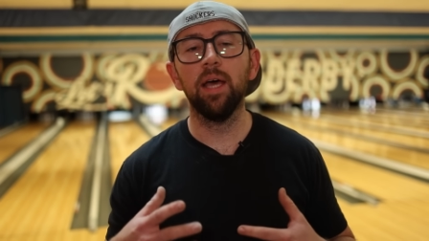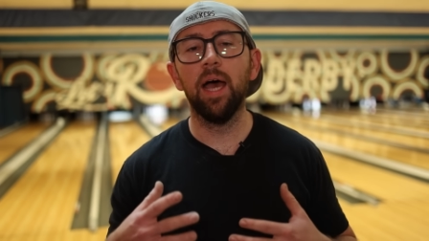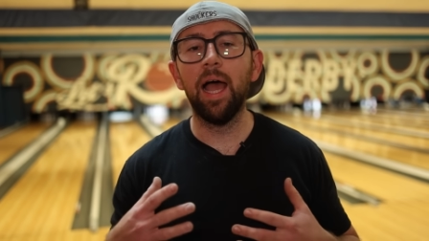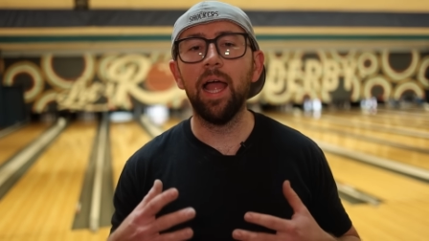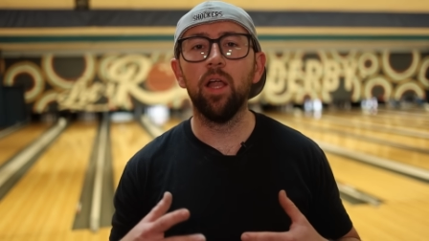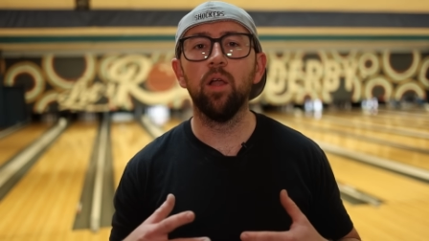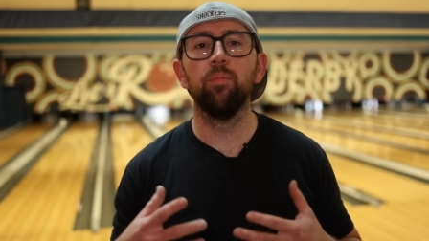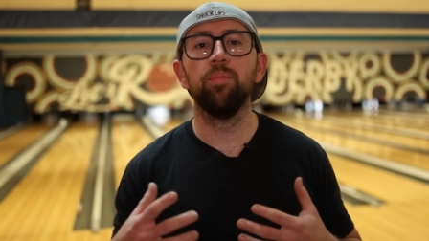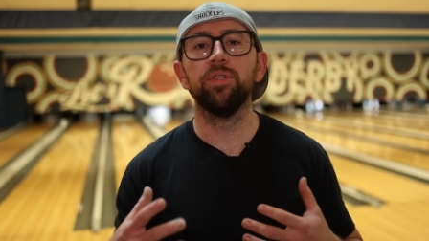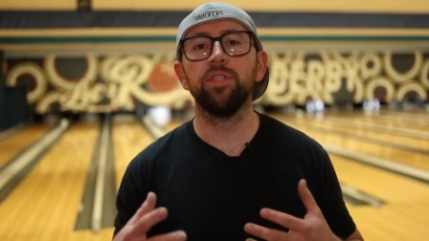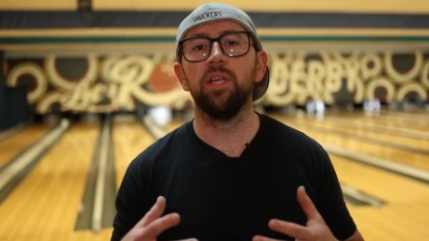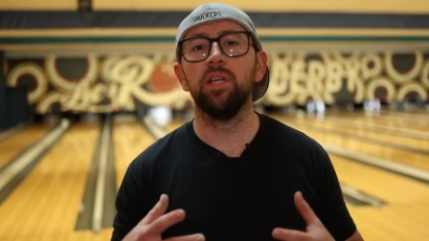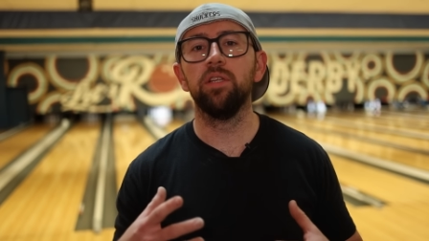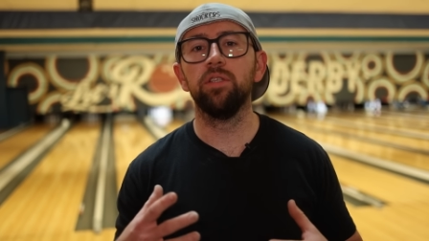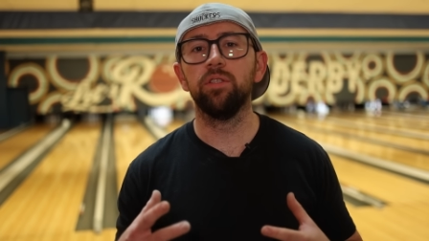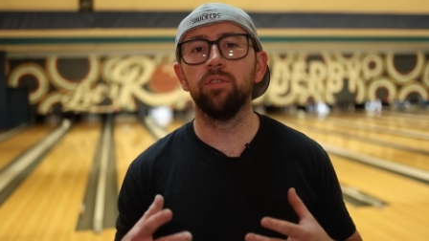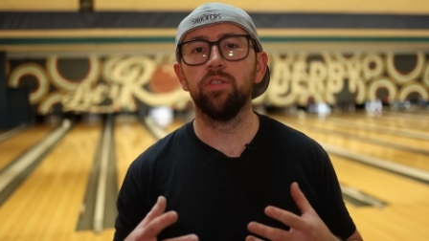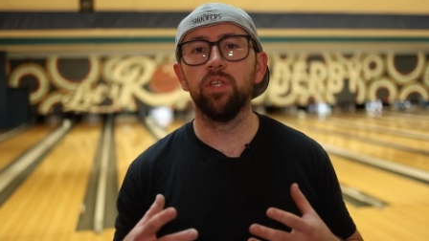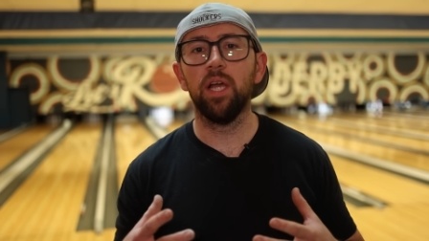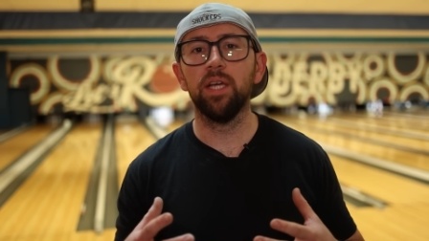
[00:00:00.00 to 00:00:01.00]
the higher
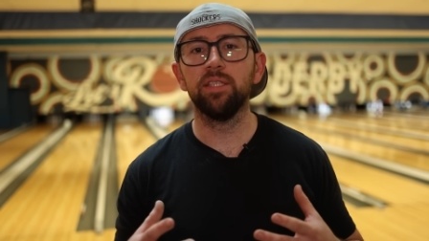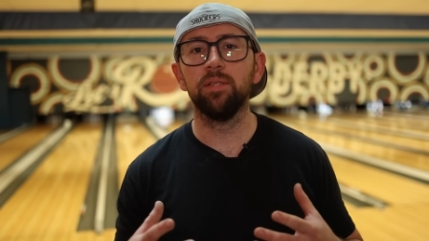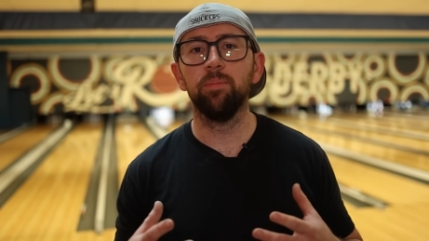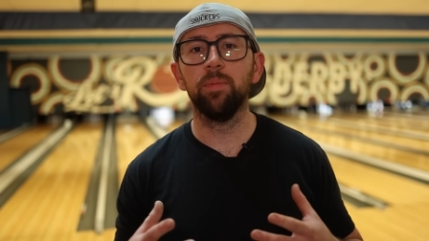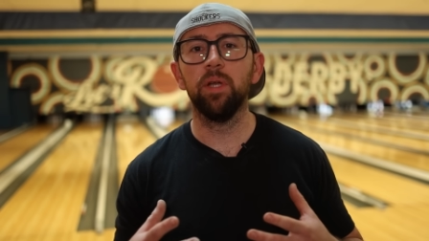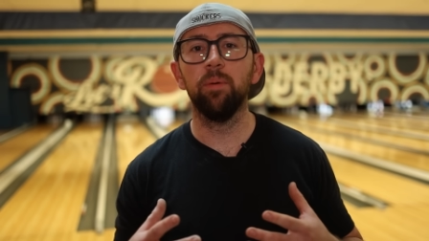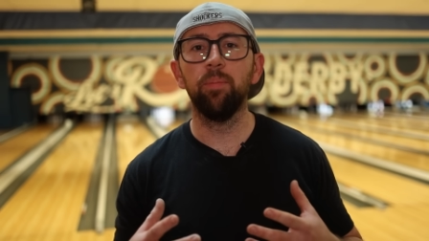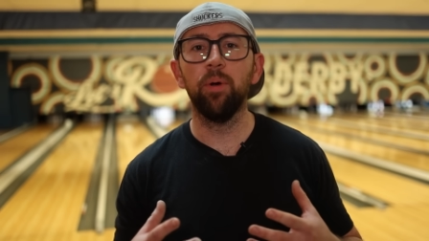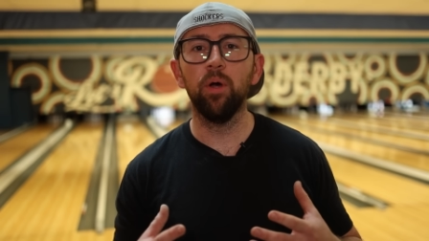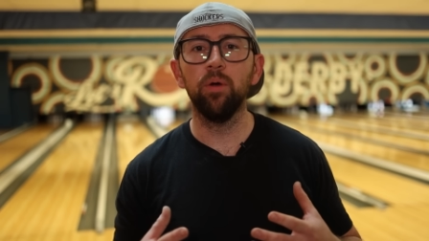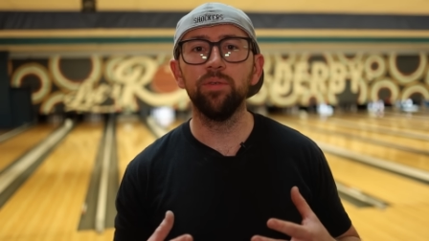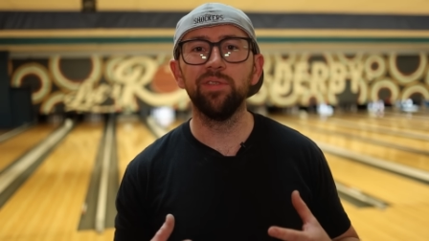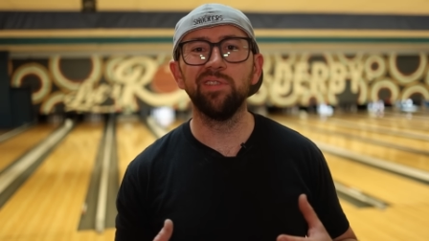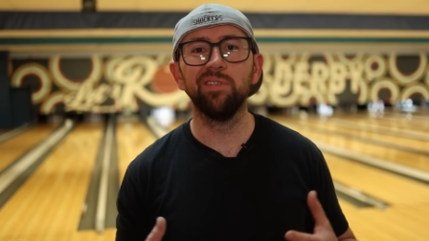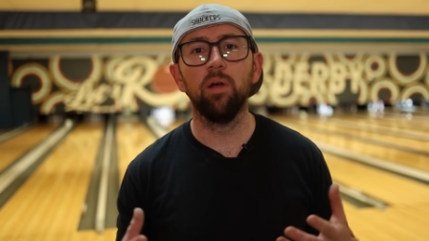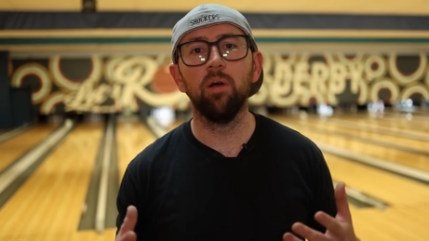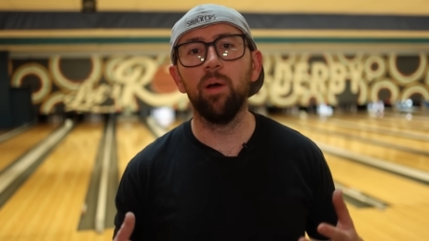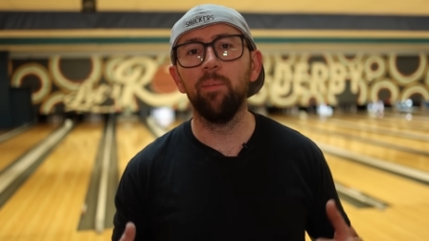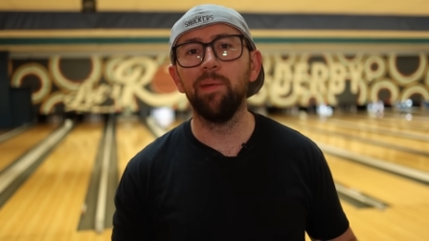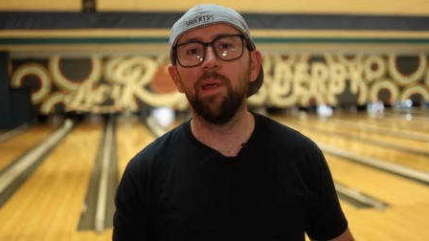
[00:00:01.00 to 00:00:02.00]
percentage of shots I'm gonna post,
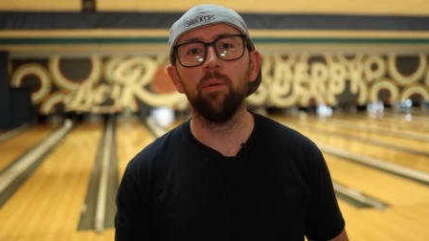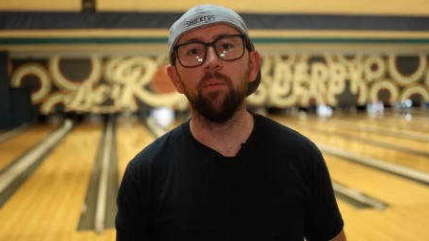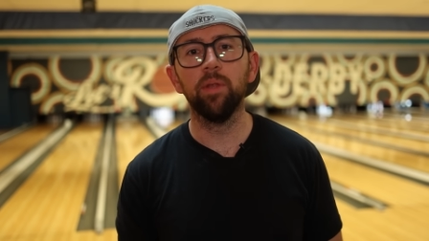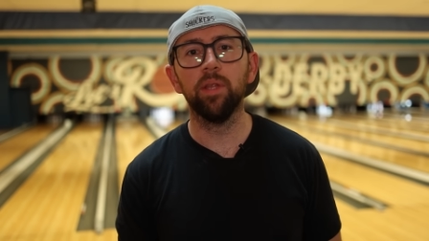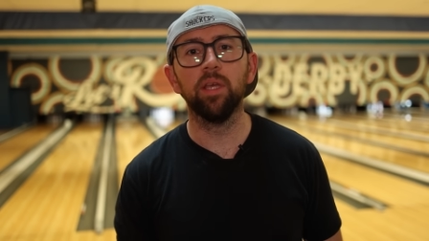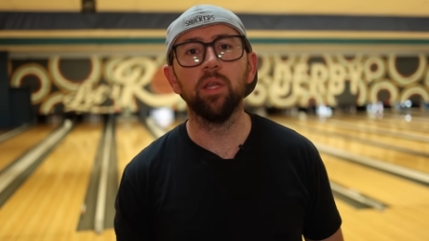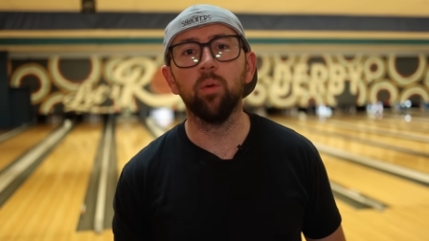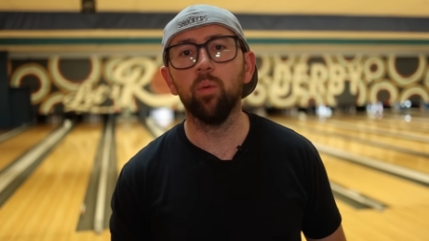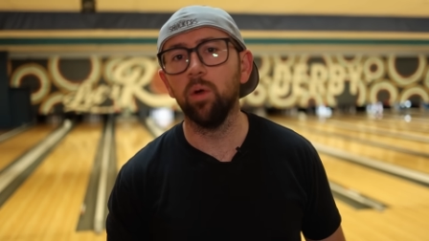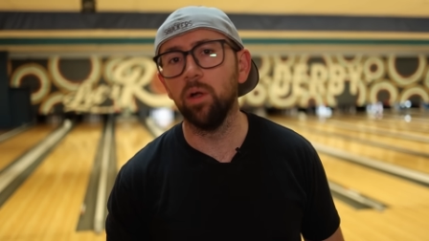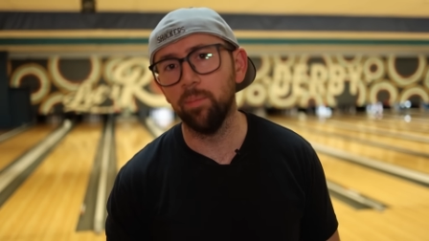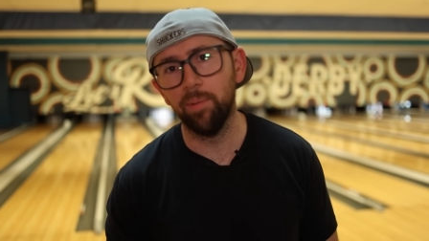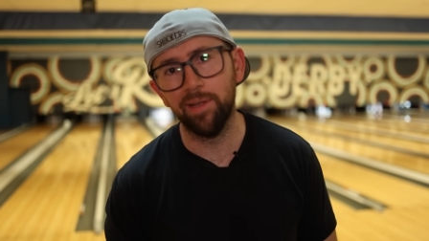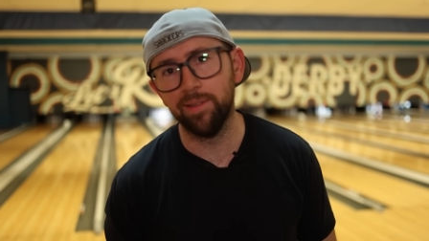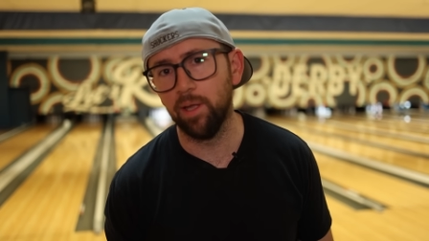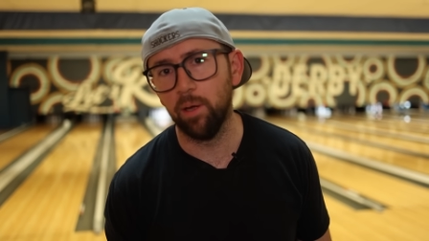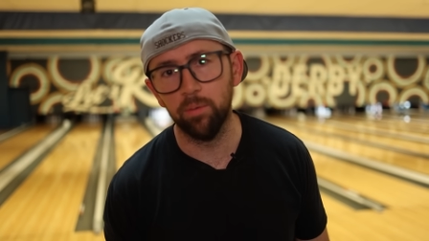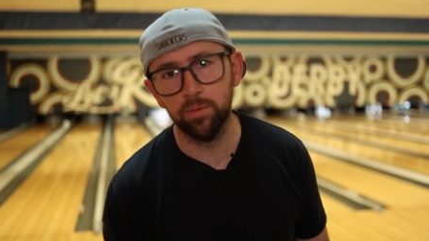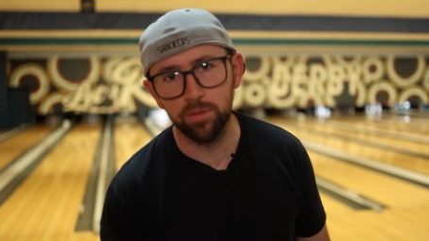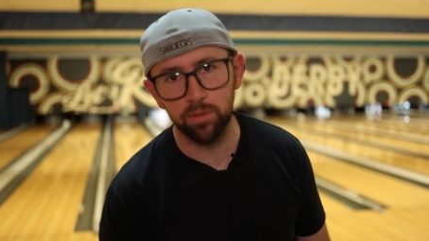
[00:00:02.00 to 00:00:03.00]
so I'm not really gonna worry about
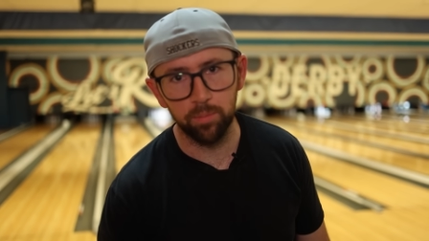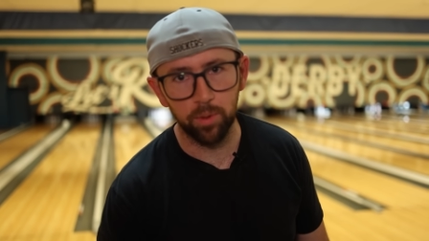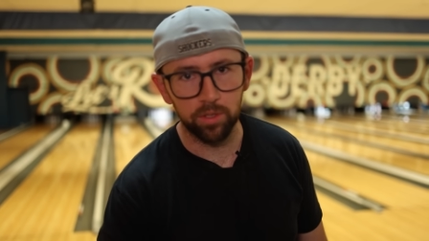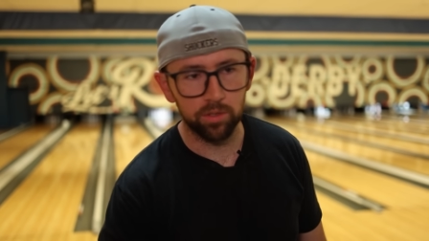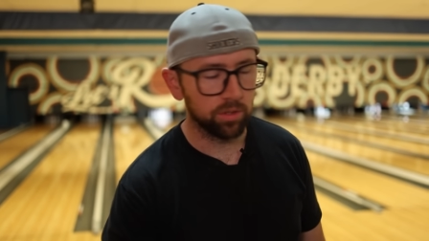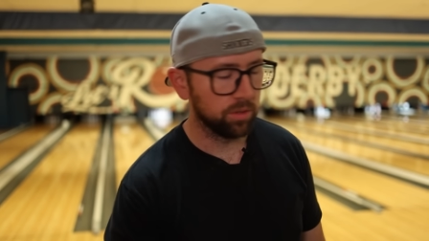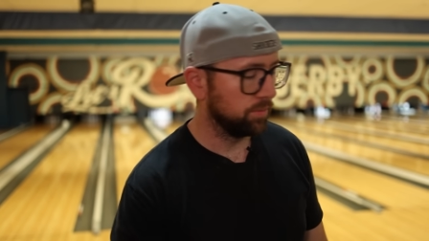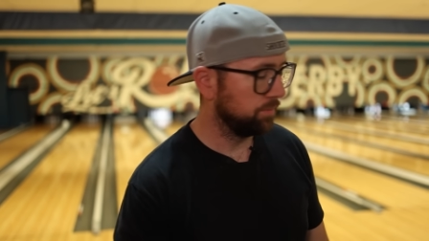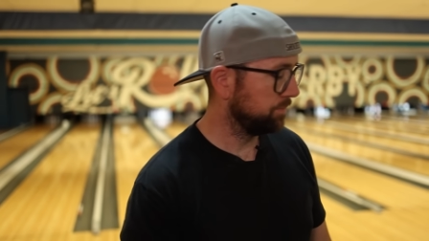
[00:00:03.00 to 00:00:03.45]
that one too much.